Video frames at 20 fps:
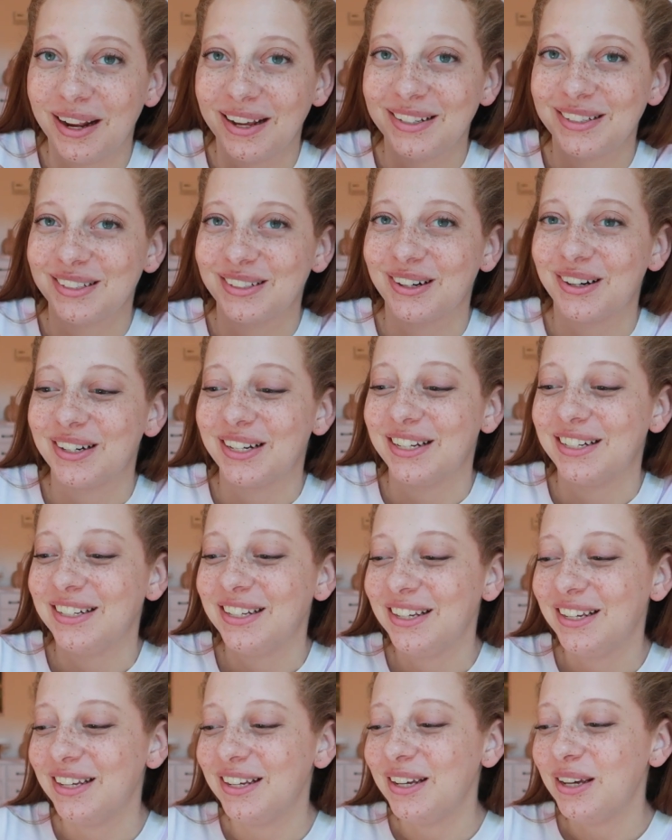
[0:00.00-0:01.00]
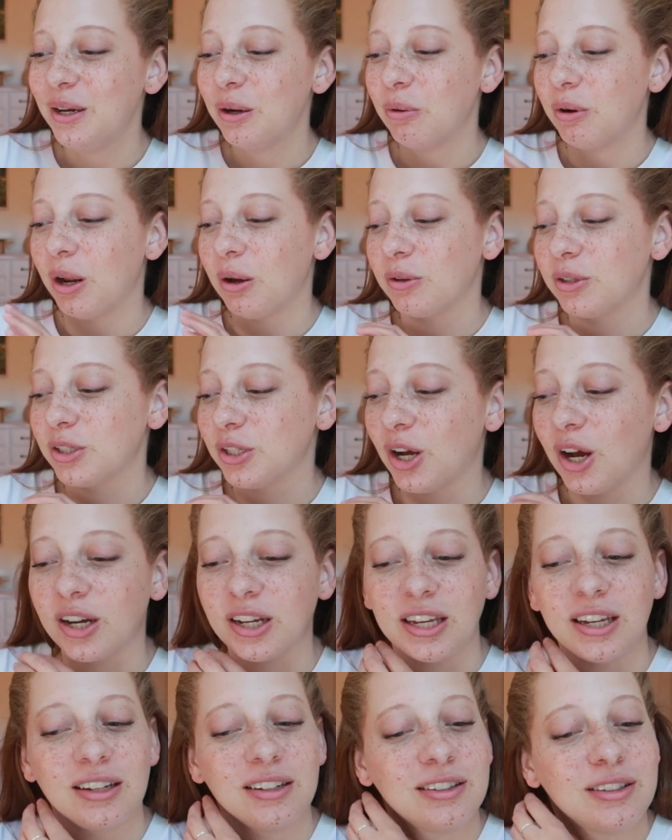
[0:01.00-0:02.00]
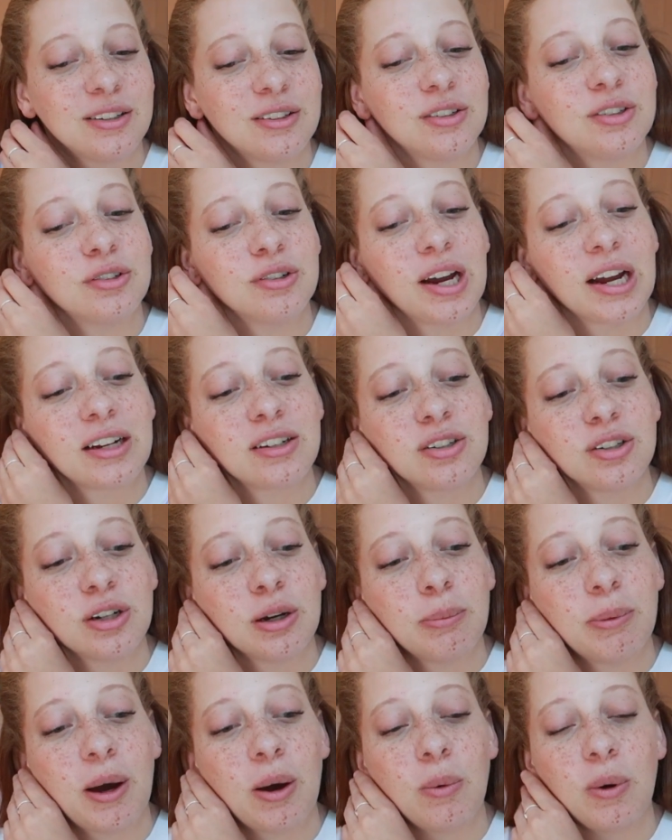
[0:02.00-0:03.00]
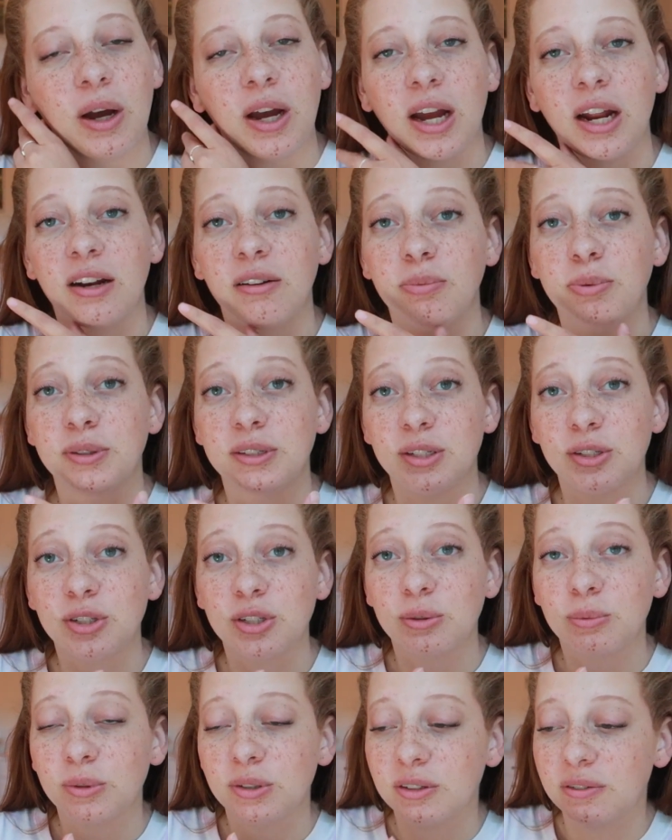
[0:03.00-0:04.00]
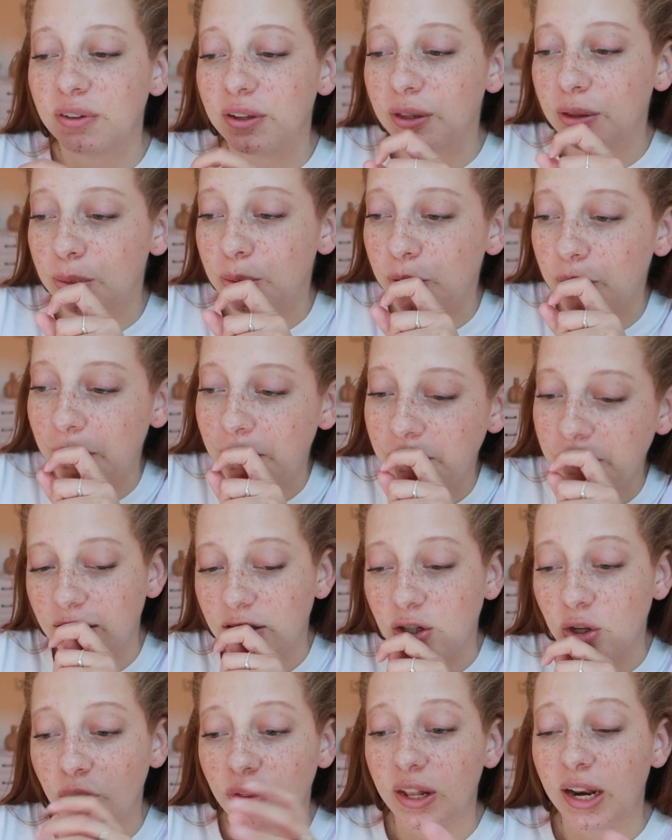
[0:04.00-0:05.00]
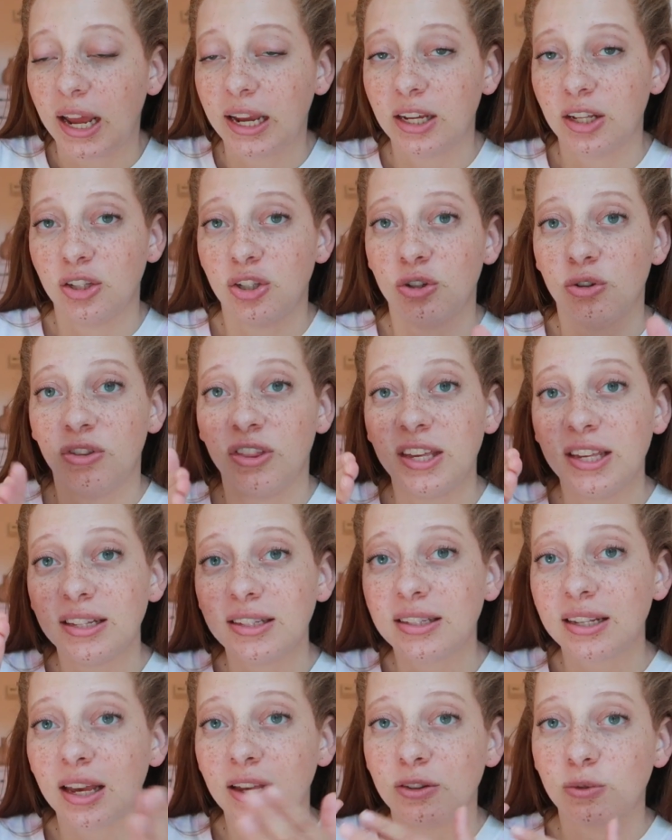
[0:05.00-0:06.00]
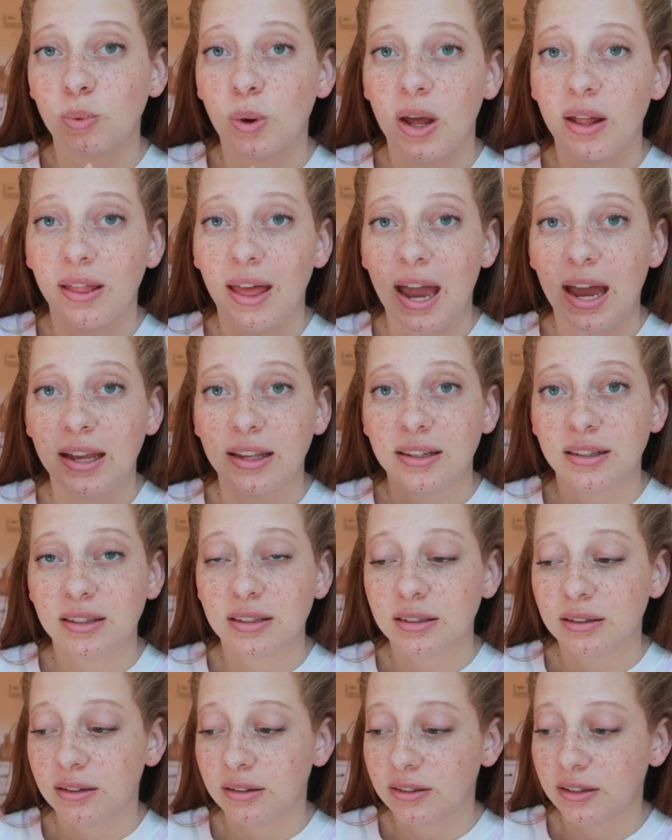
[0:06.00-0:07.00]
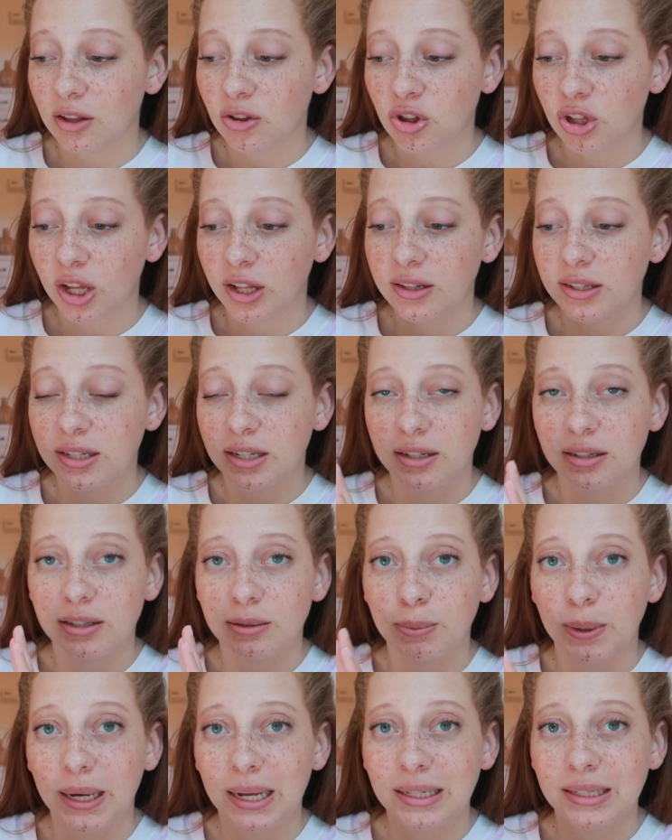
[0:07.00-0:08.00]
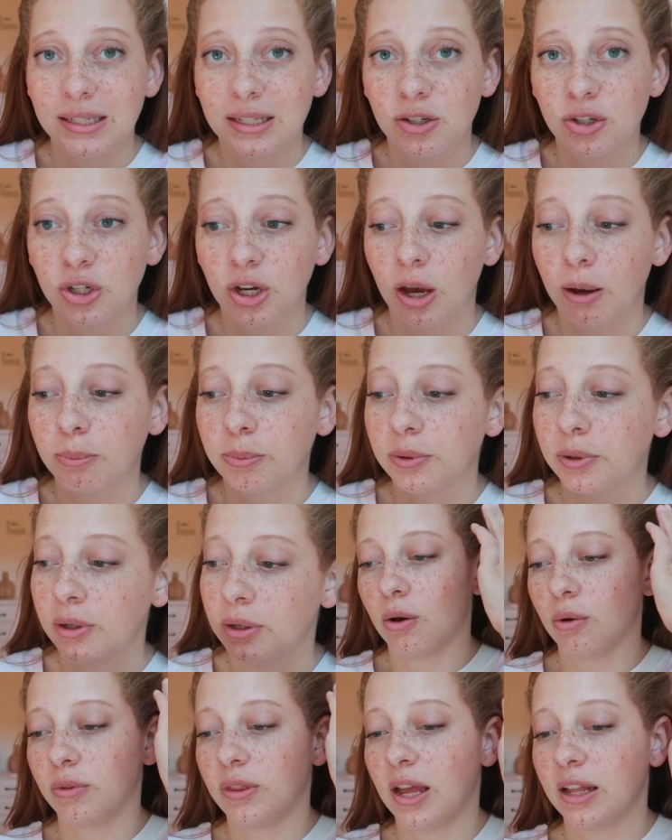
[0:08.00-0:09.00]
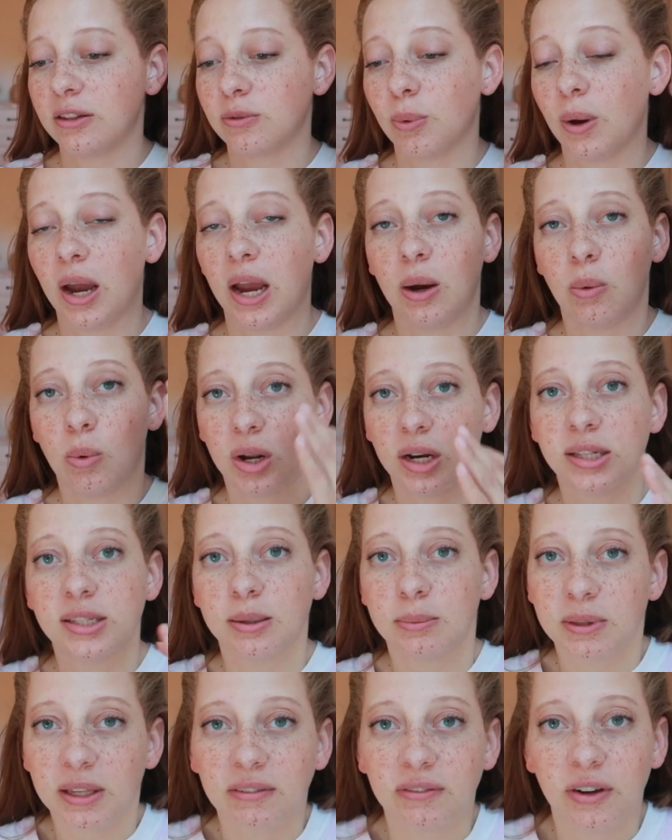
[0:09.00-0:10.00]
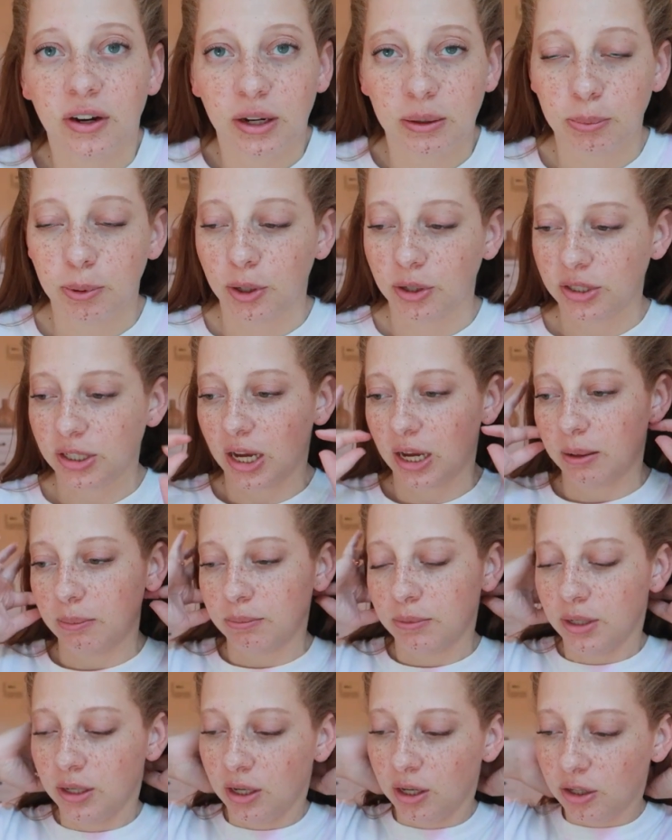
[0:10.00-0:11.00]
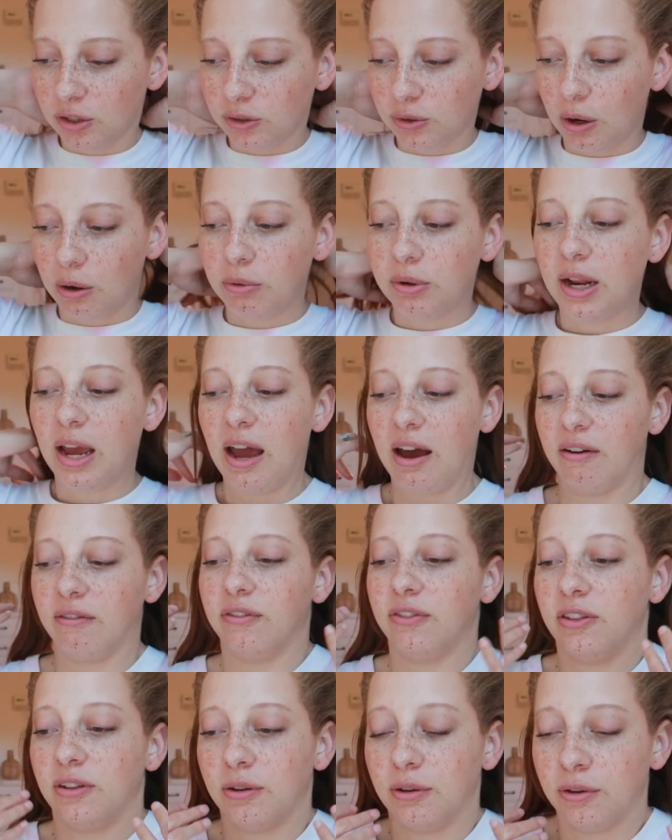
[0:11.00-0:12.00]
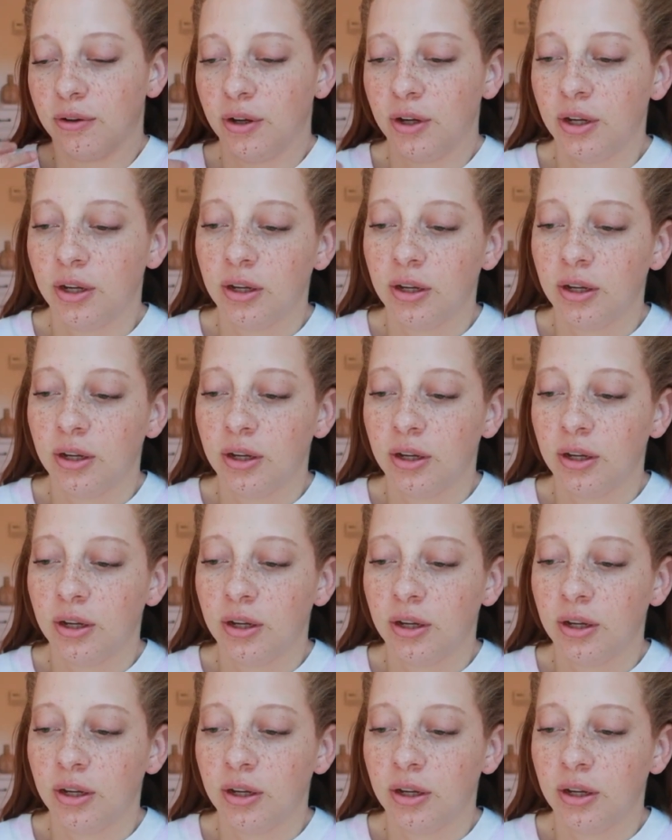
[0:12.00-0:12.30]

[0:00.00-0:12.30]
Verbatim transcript: when I started, when I was talking to the director about what kind of position was available so that I could do this as well as Sunshine Scents, my Etsy shop, though that's why I wanted something very part-time so I would have the,